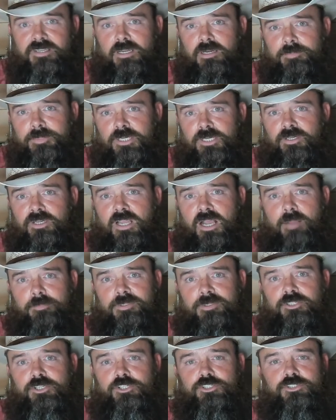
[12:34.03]
going to be your
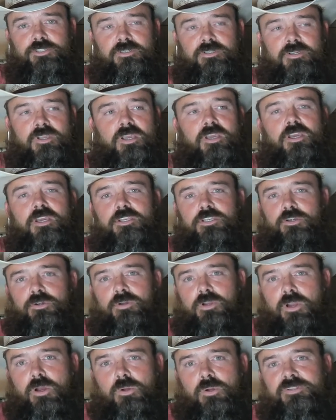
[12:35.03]
competition your
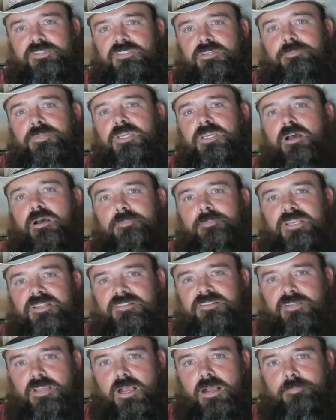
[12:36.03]
goal is to become
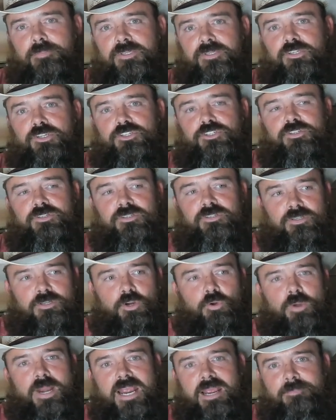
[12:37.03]
his competition to
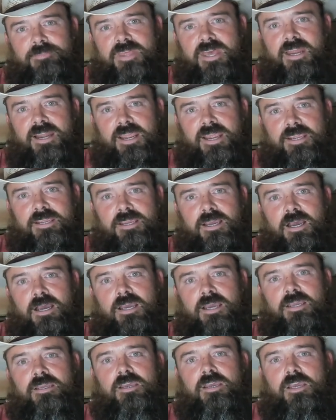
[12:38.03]
grab that
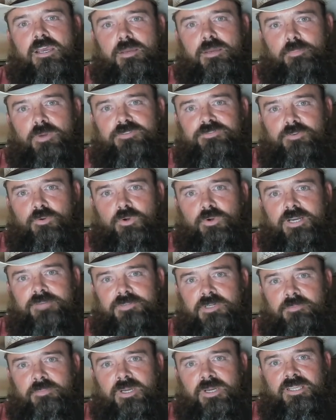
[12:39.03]
ai before
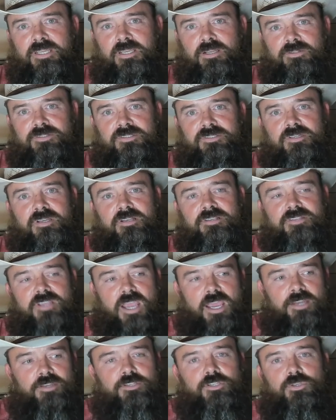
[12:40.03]
everybody else does
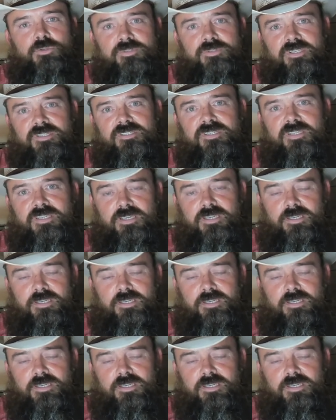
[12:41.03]
and use it to